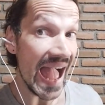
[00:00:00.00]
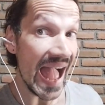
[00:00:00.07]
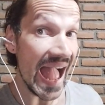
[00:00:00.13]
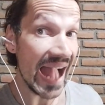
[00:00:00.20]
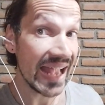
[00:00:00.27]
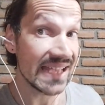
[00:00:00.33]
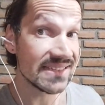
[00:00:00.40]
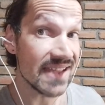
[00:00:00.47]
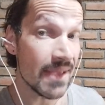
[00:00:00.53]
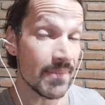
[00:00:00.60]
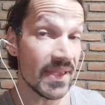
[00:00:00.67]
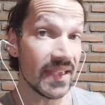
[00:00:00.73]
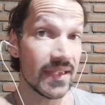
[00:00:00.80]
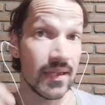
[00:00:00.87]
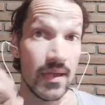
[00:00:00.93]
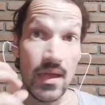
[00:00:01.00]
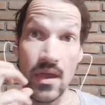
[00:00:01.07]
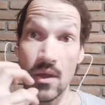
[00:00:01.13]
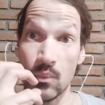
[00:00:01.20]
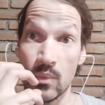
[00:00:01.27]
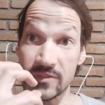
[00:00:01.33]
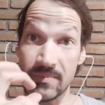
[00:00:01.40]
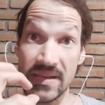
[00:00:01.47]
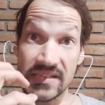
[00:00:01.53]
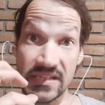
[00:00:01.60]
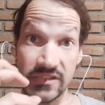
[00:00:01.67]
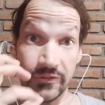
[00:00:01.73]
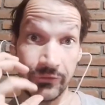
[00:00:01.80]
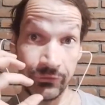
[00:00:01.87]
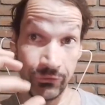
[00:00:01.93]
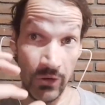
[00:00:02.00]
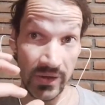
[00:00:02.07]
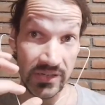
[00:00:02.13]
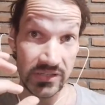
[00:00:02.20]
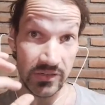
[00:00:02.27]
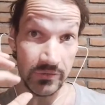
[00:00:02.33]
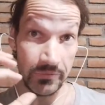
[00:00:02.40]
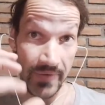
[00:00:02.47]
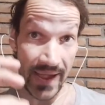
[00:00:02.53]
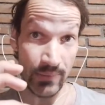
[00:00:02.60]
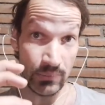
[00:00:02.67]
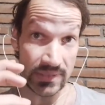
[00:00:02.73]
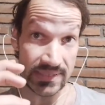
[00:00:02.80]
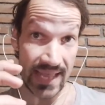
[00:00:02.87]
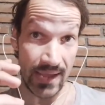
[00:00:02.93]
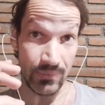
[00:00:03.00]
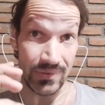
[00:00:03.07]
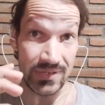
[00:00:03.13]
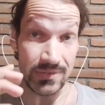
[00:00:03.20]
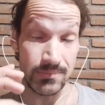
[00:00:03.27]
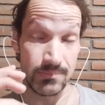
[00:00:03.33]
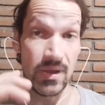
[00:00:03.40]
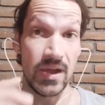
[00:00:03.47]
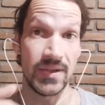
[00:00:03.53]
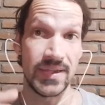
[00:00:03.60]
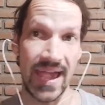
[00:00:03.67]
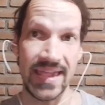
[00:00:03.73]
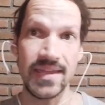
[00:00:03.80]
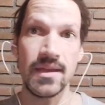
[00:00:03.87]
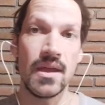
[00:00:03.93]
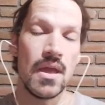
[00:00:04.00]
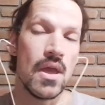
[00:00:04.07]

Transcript: academic, which means it's a front vowel sound. Okay?